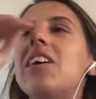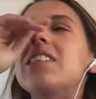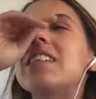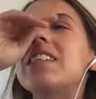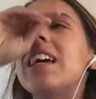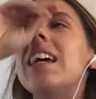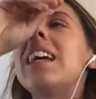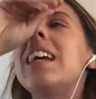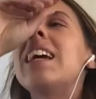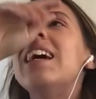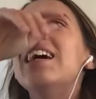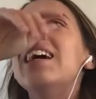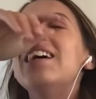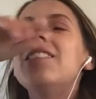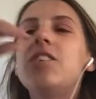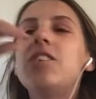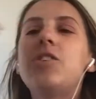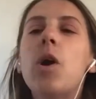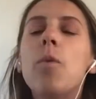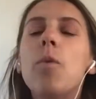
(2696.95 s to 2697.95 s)
It's like
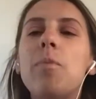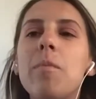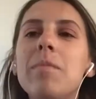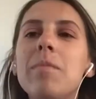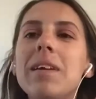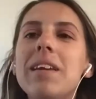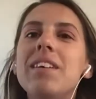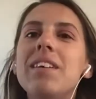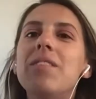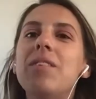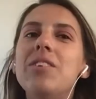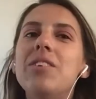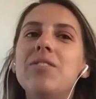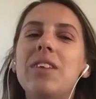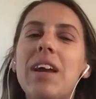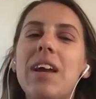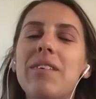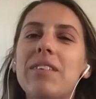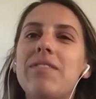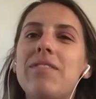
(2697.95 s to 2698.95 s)
the dopamine when you
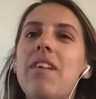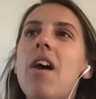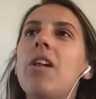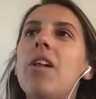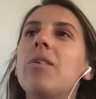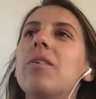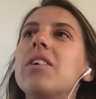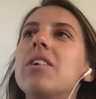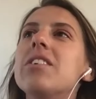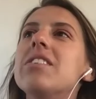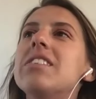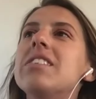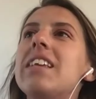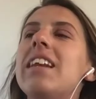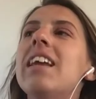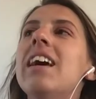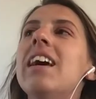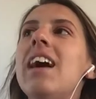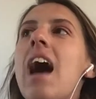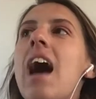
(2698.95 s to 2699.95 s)
get with followers.
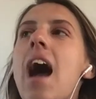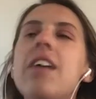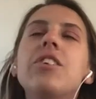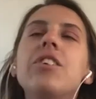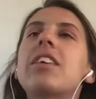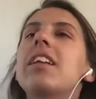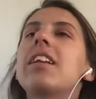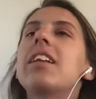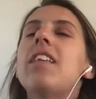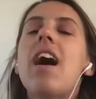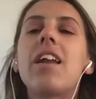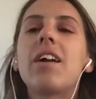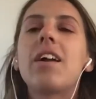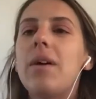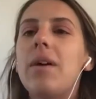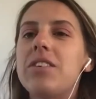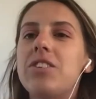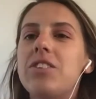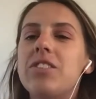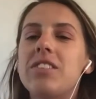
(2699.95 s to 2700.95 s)
And I just get a lot of
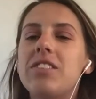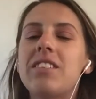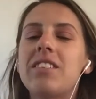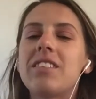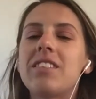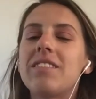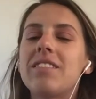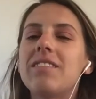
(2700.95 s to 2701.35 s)
questions